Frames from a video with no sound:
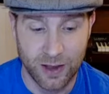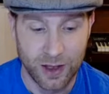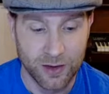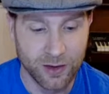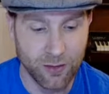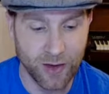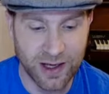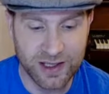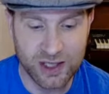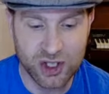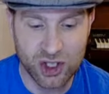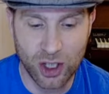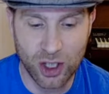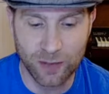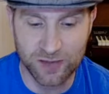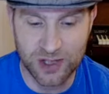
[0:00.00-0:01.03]
The rain
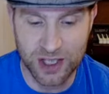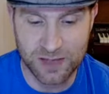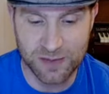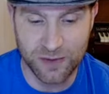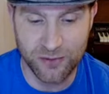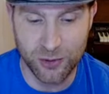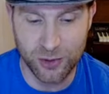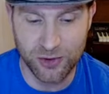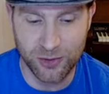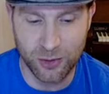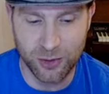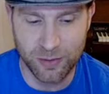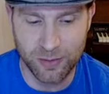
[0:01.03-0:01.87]
stopped just before dawn,